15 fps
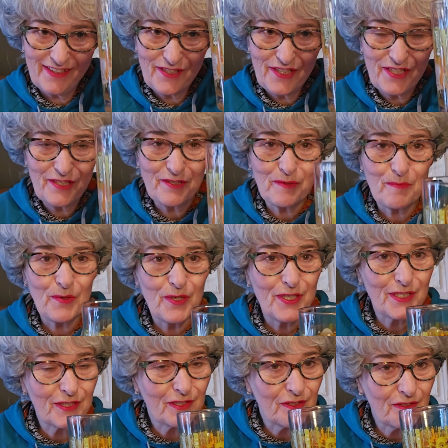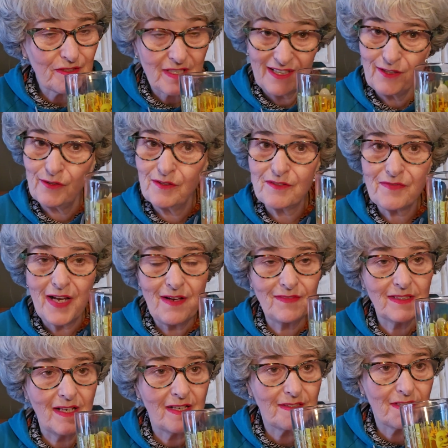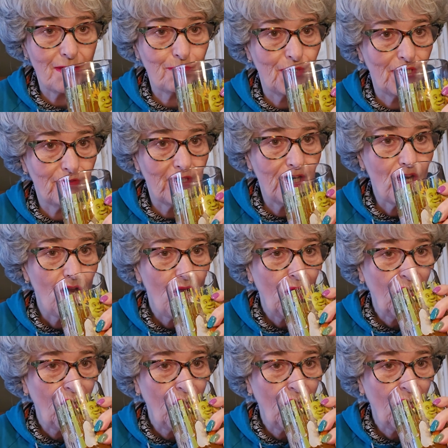Cheers, boys and girls. I know it's 5 o'clock somewhere, right?